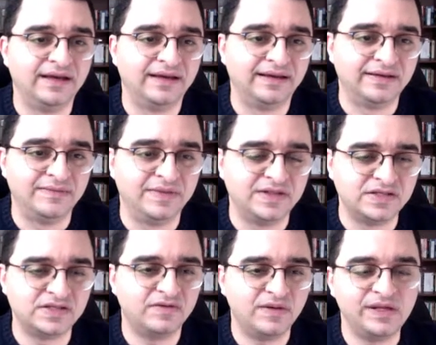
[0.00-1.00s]
Um, this
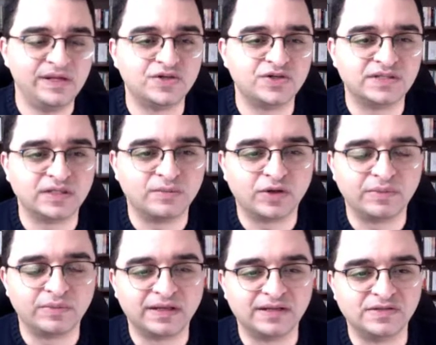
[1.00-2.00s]
is a very interesting book
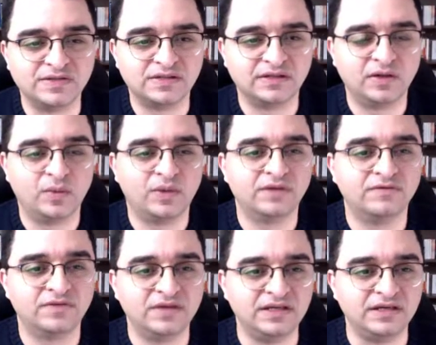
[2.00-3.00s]
because you know one
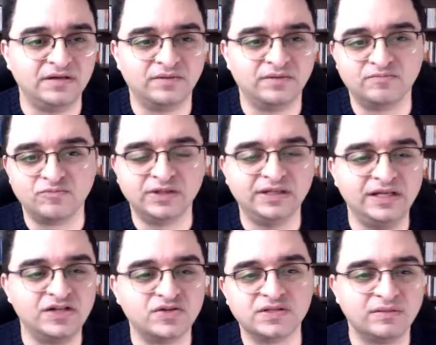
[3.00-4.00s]
of the really
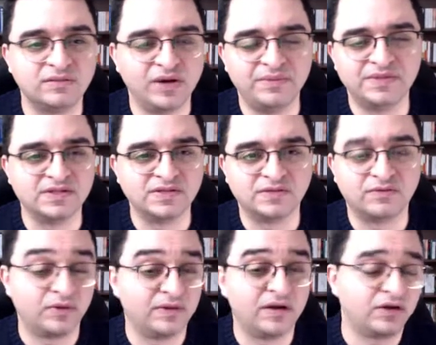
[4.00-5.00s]
interesting premises of,
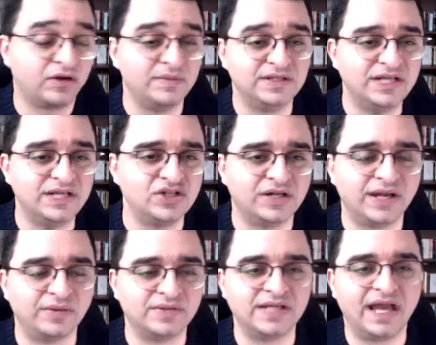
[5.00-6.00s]
or the argumentation I
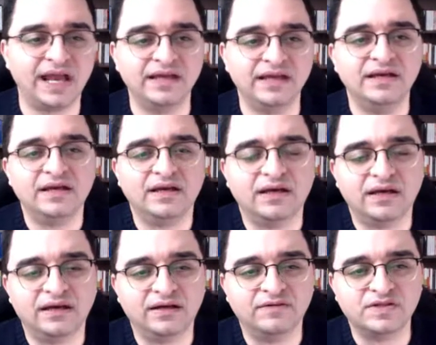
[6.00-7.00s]
would say uh,
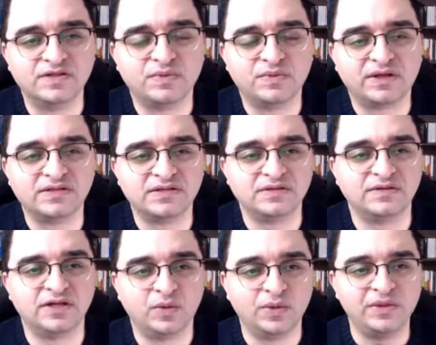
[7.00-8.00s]
of this book is
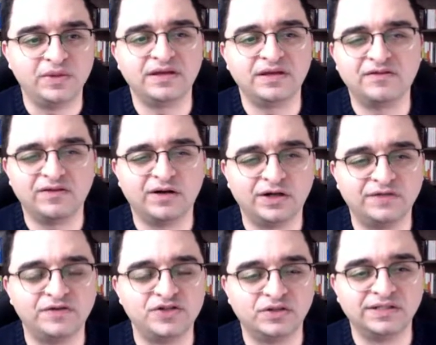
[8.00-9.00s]
you know when we think of
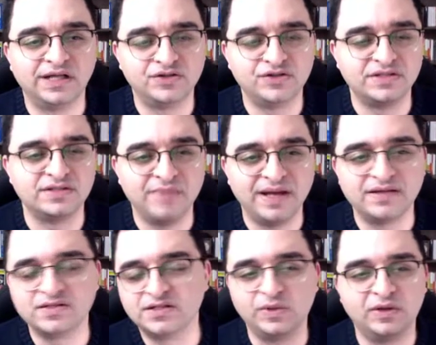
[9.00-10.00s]
artificial intelligence in
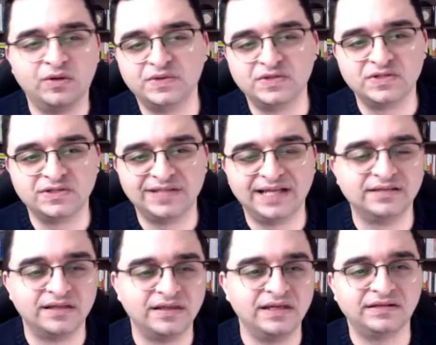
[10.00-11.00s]
medicine, we always tend
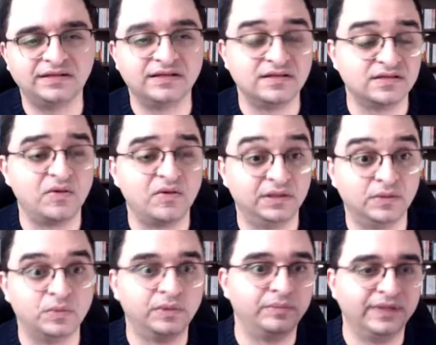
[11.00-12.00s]
to think that it's going to
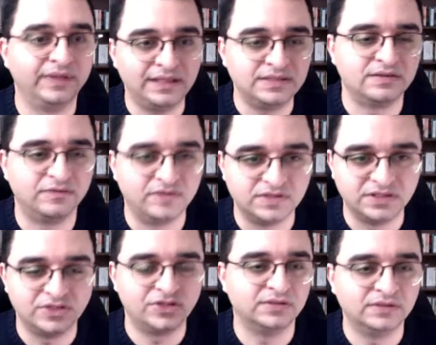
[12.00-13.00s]
replace the
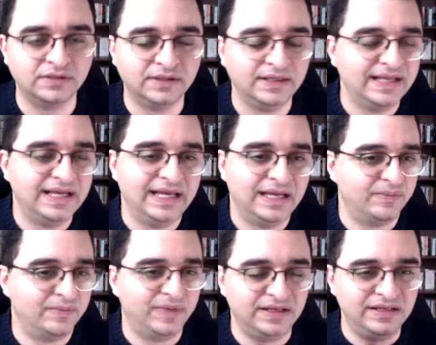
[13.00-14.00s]
physician,
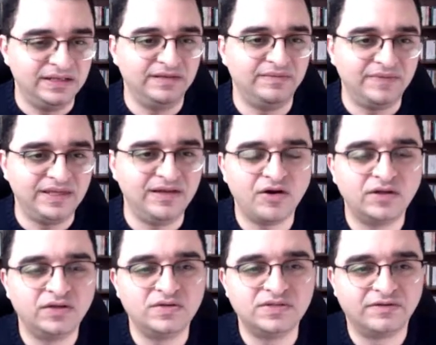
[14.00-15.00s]
but he he
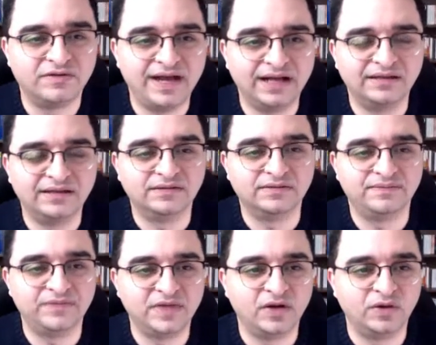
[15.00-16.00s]
argues the fact that
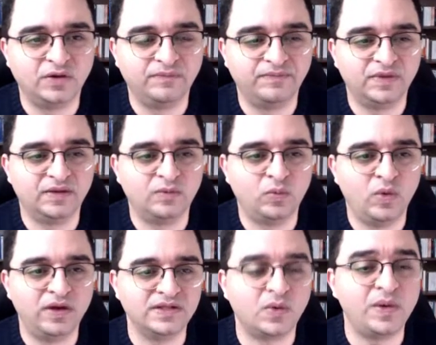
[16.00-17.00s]
you know
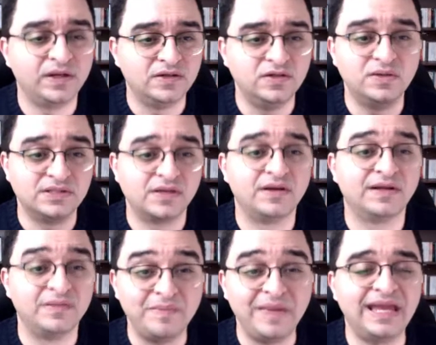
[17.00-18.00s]
what it's going to do, it's going
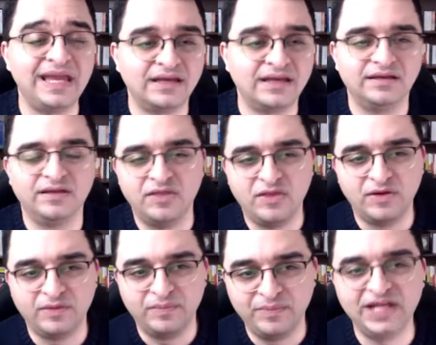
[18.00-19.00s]
to make
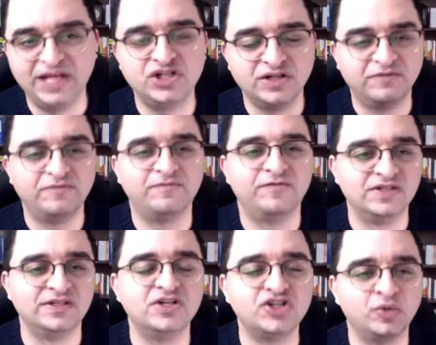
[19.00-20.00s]
the patient
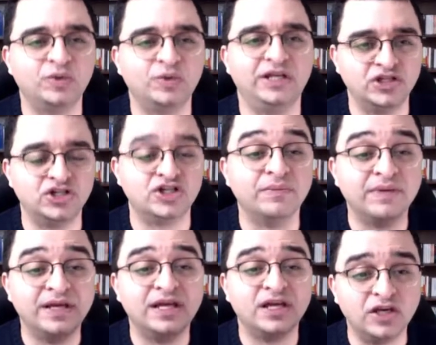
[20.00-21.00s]
physician relationship
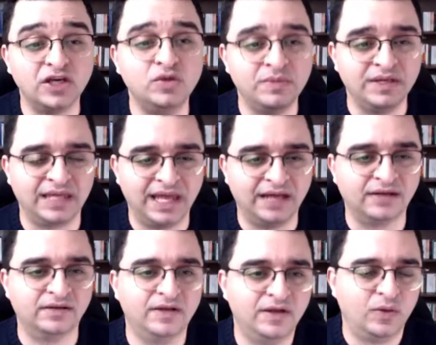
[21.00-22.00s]
human again,
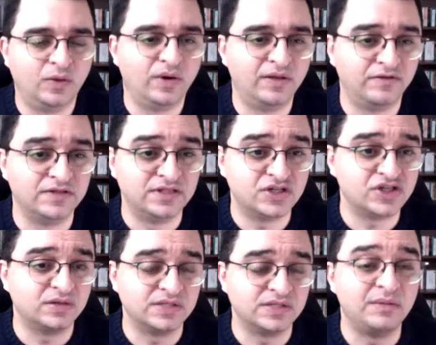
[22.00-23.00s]
where the
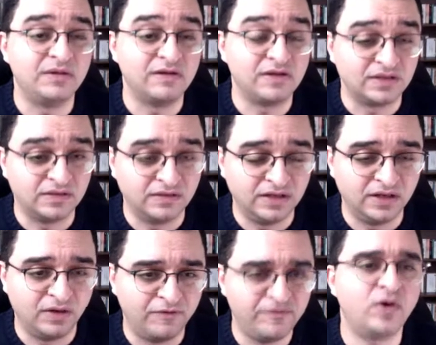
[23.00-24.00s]
physician was going to be, you
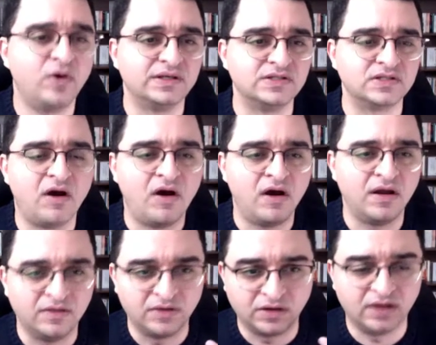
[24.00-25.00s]
know, focused
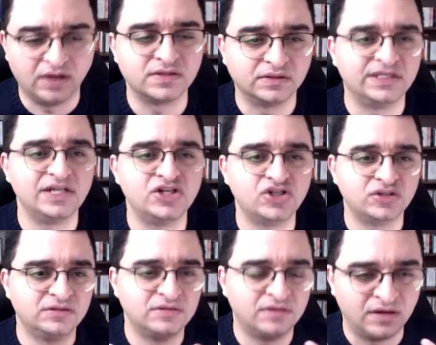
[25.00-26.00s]
on the
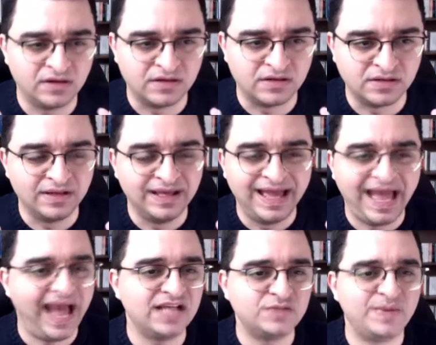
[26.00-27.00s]
consultation on
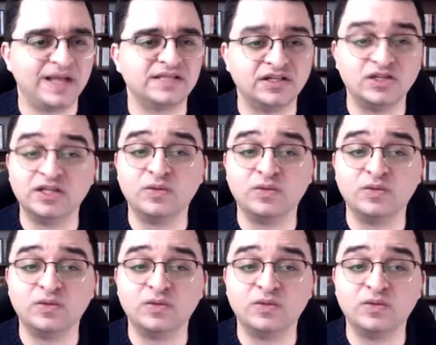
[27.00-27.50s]
aspects that they